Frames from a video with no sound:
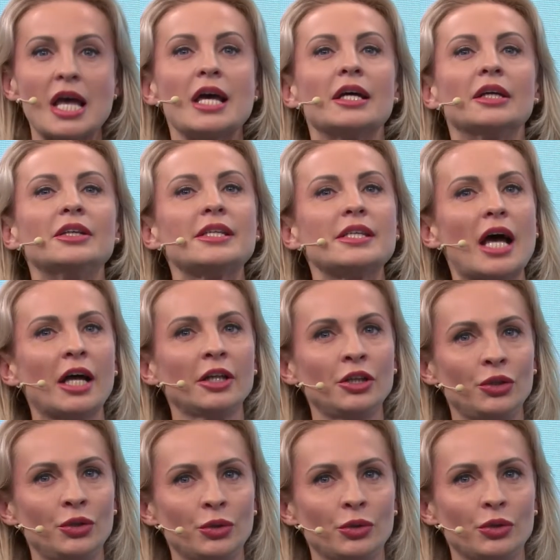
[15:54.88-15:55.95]
This
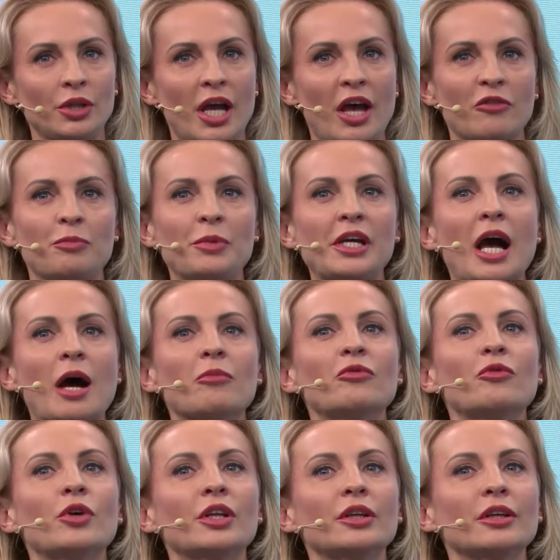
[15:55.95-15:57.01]
attitude has become
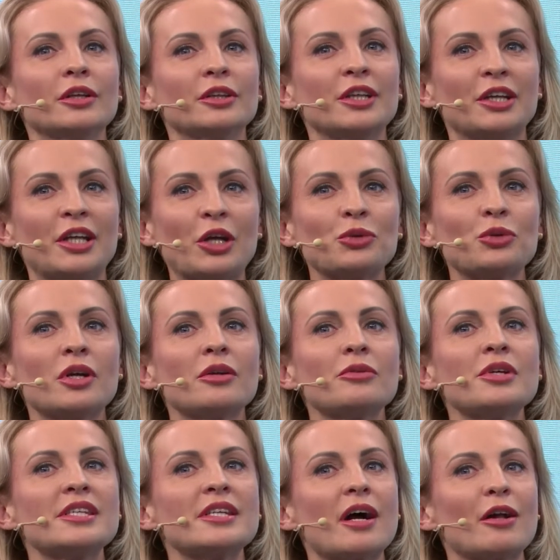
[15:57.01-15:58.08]
the natural
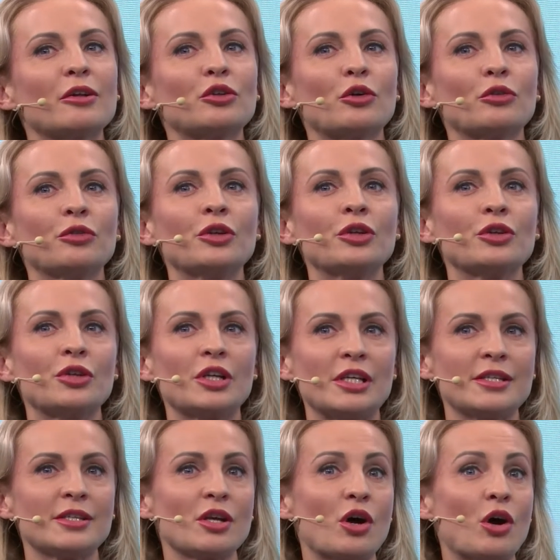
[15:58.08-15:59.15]
result of
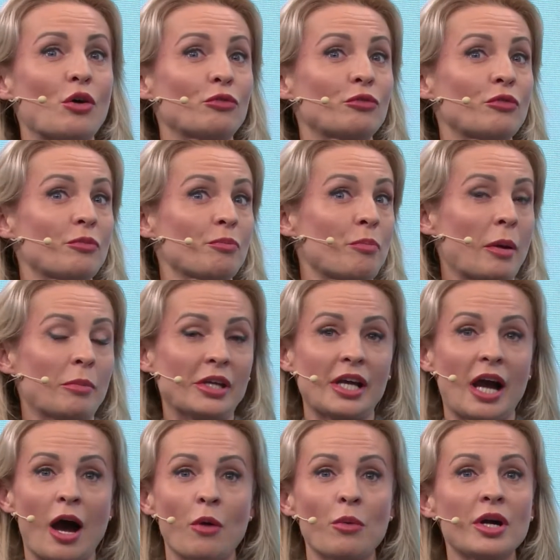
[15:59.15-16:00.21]
increase of public
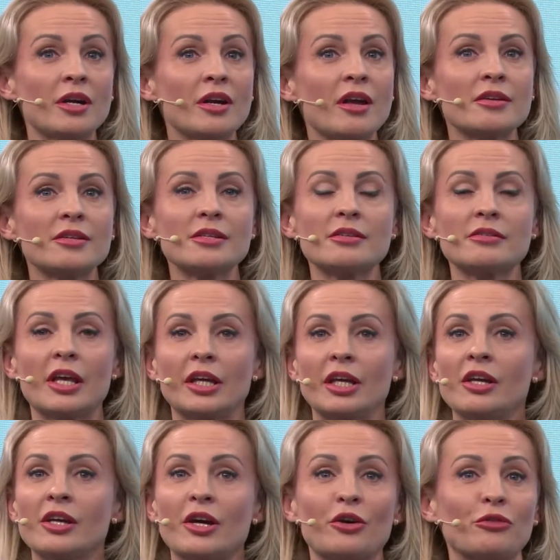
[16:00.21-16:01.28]
awareness,
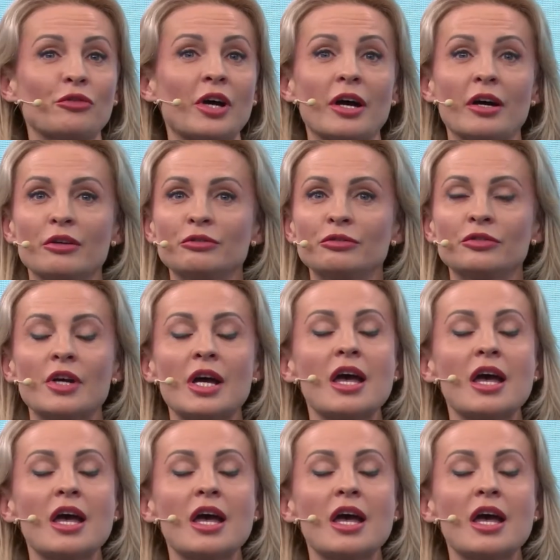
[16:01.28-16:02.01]
taking care of health,